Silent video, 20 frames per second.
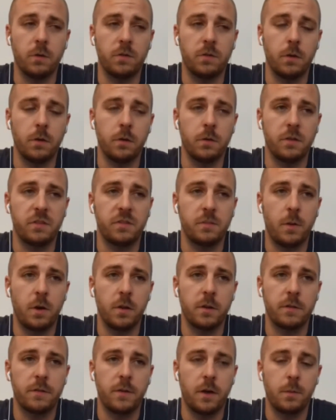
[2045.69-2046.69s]
So the
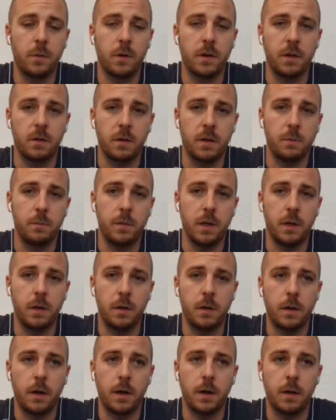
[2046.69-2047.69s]
smaller farmer can compete
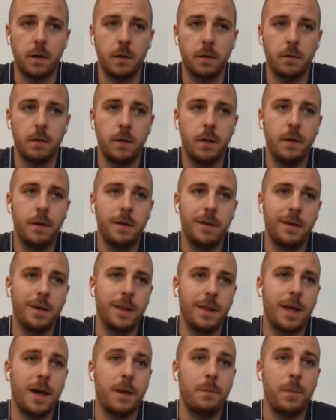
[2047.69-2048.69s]
a
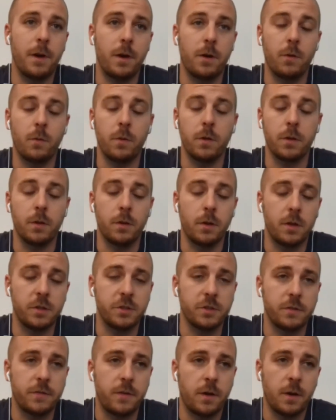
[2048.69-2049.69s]
lot better with a
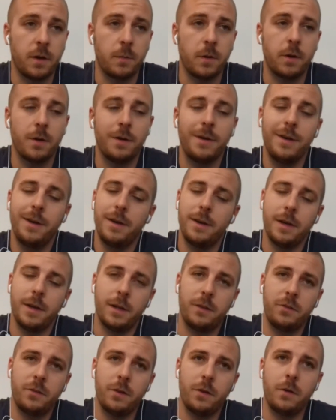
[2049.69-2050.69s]
larger farmer.
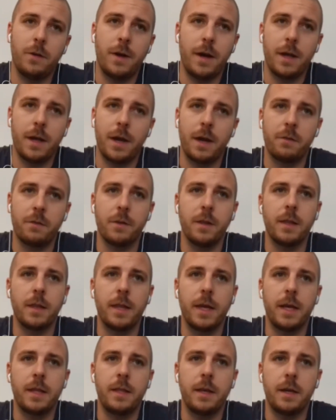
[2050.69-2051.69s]
And so I really
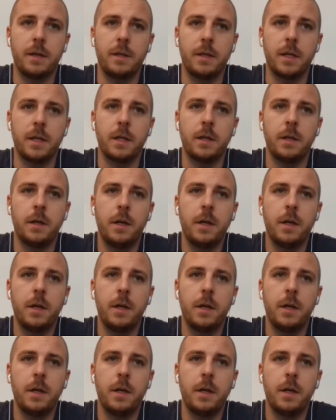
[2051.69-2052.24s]
like the idea.